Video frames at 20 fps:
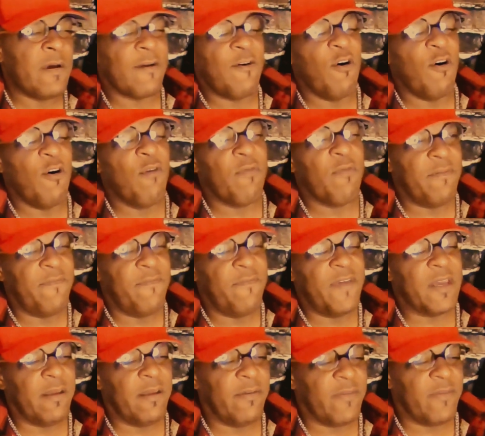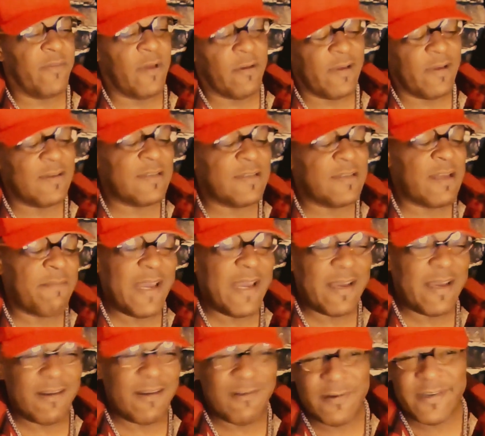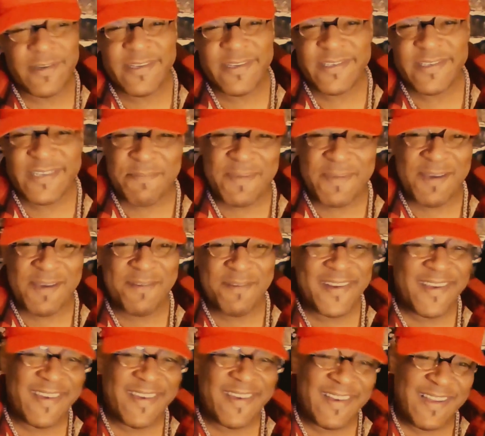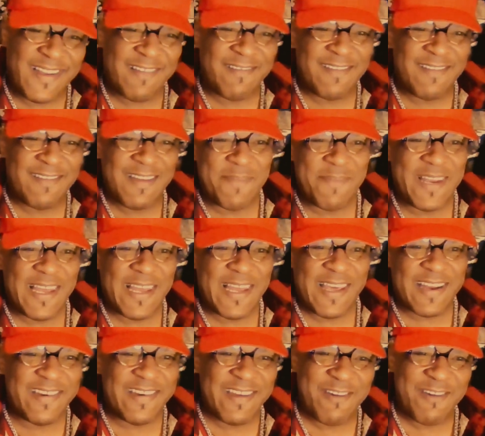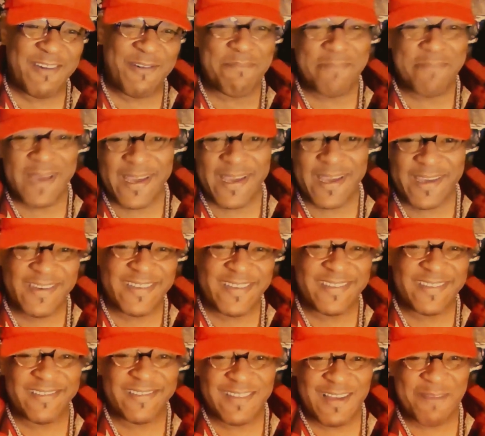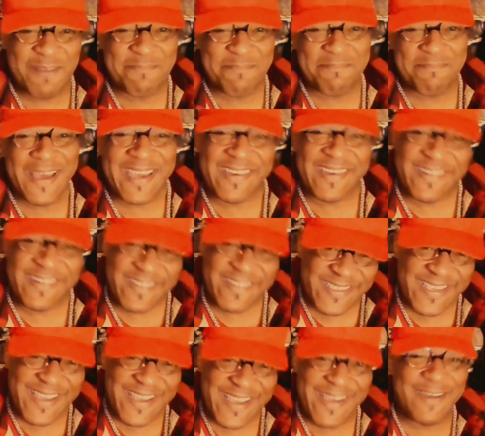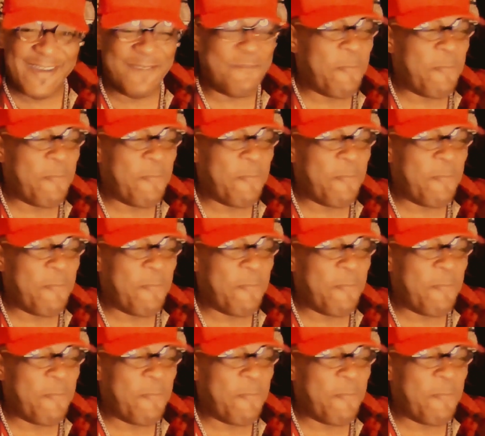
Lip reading: Go over to Vicky's house. I was like, man, go on and take me over there. Let her know I'm back in the town.